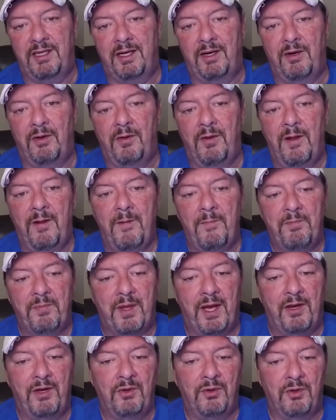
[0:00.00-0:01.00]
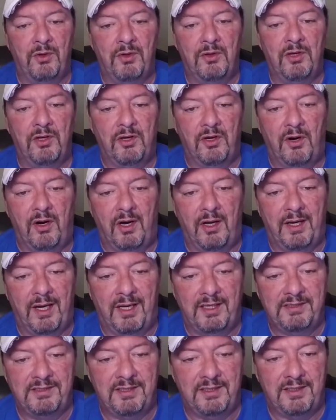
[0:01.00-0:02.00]
Now, I know earlier on
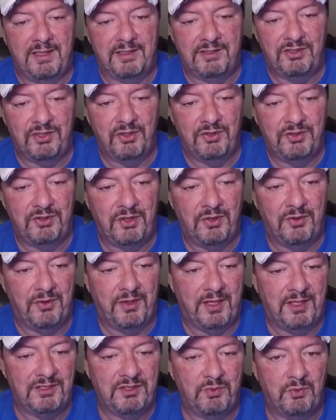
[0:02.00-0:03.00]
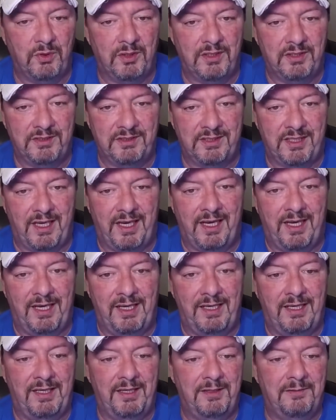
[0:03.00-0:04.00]
I said that Socionext was
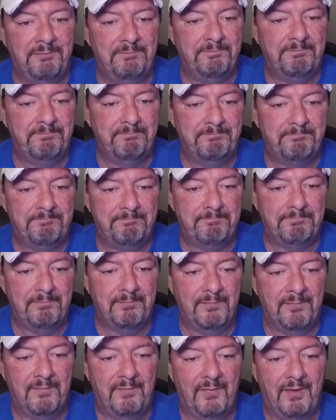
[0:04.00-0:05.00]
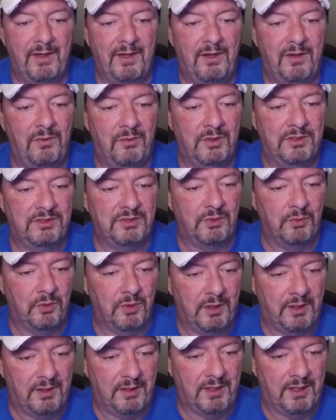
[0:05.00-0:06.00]
a, uh, what's the
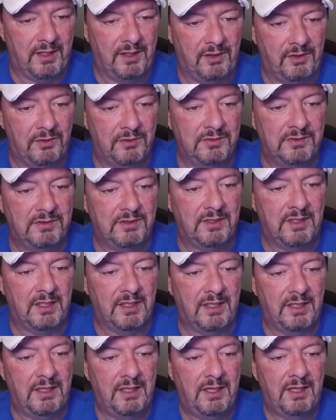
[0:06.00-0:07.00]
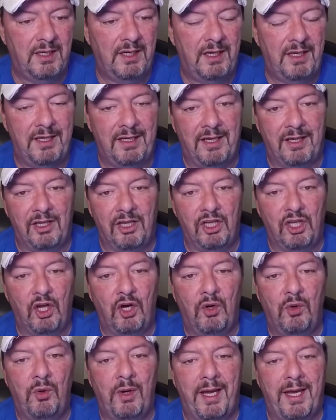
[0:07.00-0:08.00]
wording that I used? Uh, a
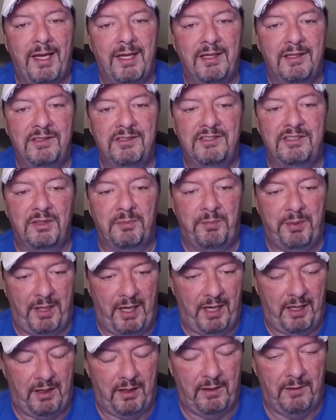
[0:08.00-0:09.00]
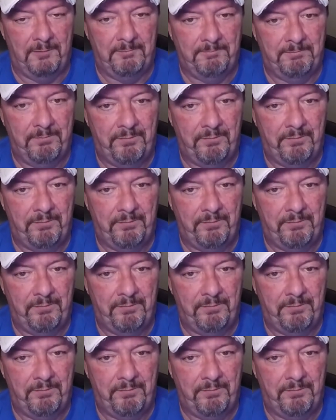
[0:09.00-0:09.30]
low-end supplier.